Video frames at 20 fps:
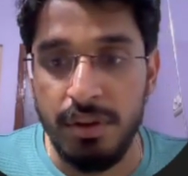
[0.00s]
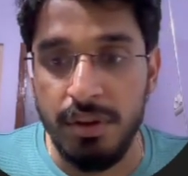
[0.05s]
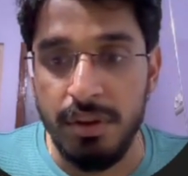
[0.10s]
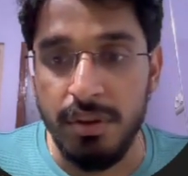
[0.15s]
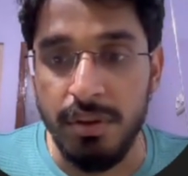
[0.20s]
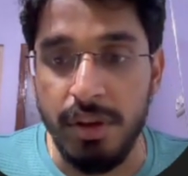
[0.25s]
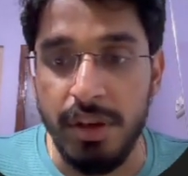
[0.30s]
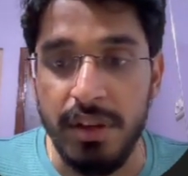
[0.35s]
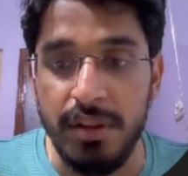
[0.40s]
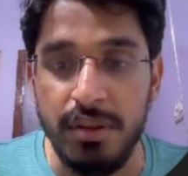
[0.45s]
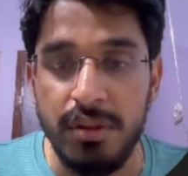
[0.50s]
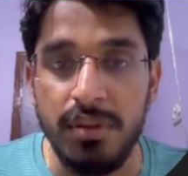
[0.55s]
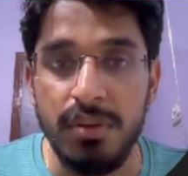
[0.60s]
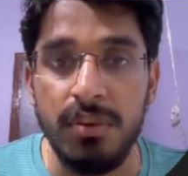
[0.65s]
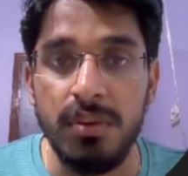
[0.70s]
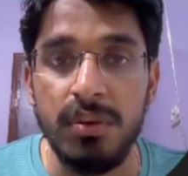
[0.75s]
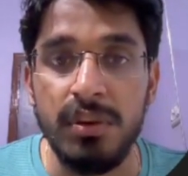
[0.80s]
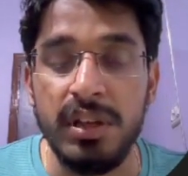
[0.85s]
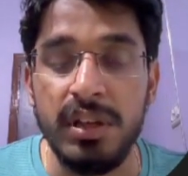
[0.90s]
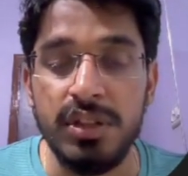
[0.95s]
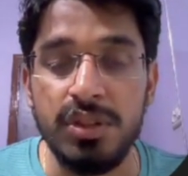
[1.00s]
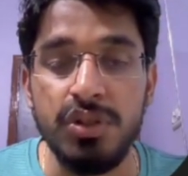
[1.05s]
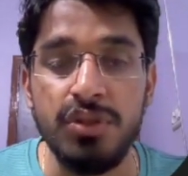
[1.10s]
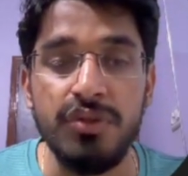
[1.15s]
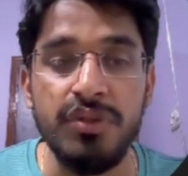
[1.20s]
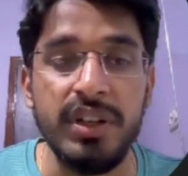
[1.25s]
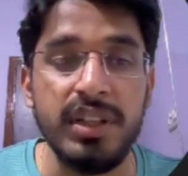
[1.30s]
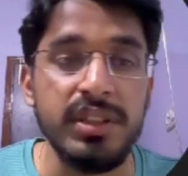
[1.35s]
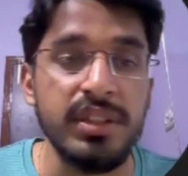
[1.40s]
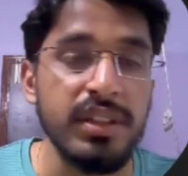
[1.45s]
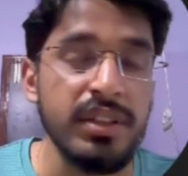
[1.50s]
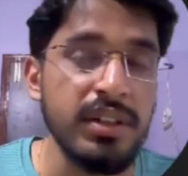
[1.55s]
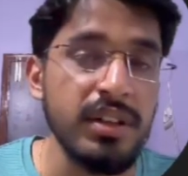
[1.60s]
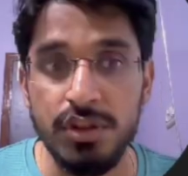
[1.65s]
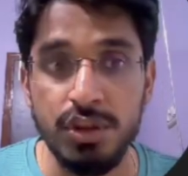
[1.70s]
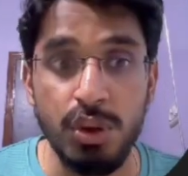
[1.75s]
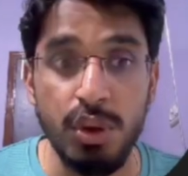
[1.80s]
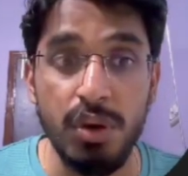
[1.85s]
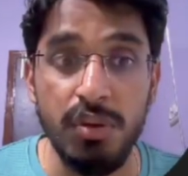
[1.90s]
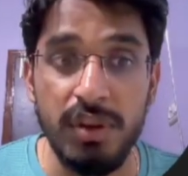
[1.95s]
Okay, so that should fix
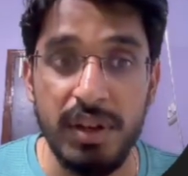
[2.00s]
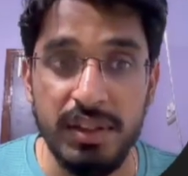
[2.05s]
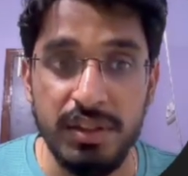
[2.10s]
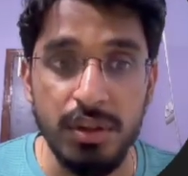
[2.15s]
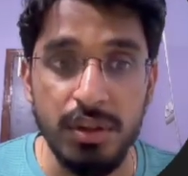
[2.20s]
it. So now let's